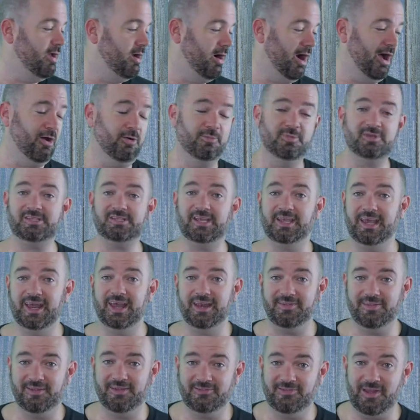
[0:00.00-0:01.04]
I almost said
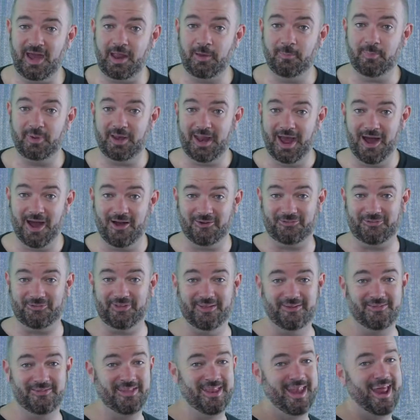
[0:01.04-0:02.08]
Getting Things Done, but I'll see
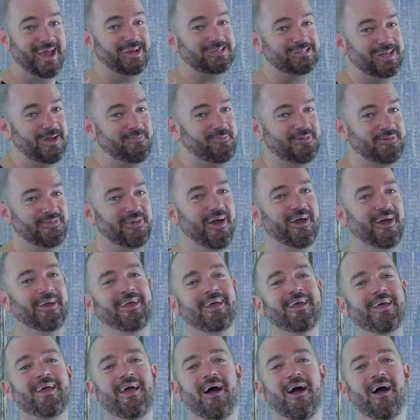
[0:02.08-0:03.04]
you in the next episode